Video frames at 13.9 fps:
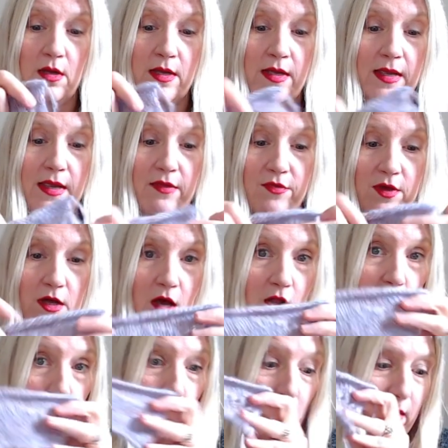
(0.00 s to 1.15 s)
in the
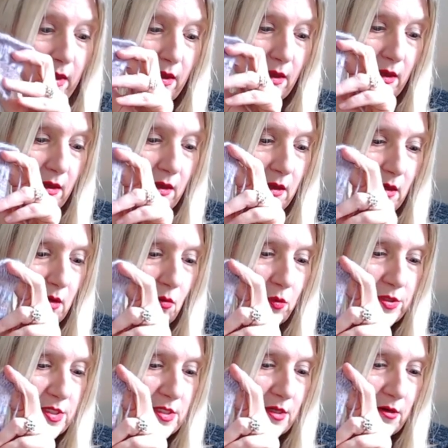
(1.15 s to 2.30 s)
colorway
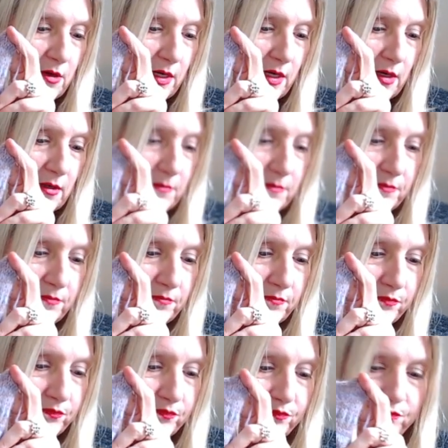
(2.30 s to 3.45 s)
Wisteria.
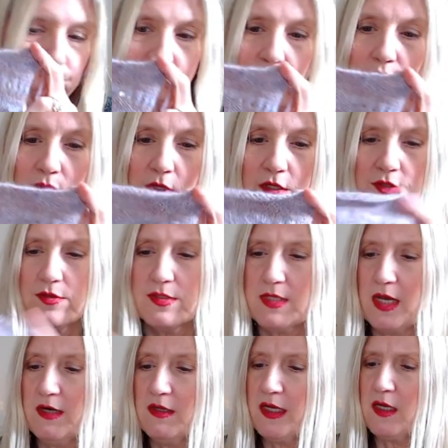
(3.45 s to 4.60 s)
So it's
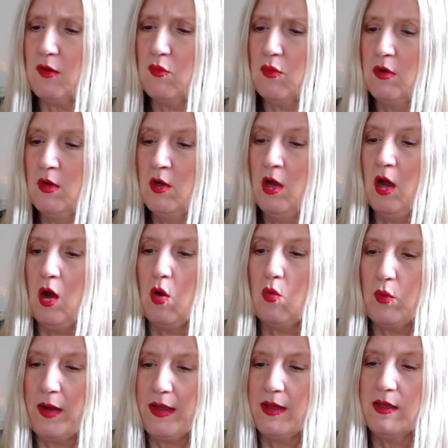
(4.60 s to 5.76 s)
kind of like a, a
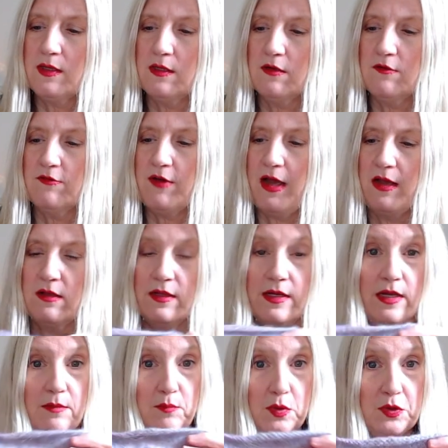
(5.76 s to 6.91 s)
red violet
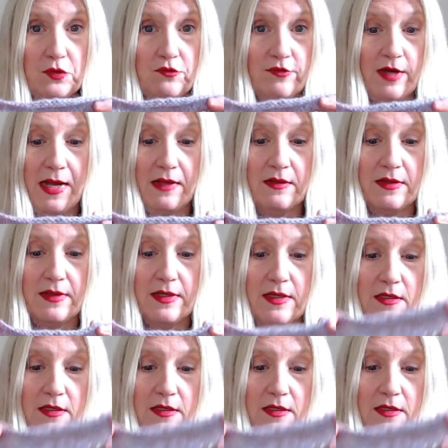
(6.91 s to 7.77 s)
and blue violet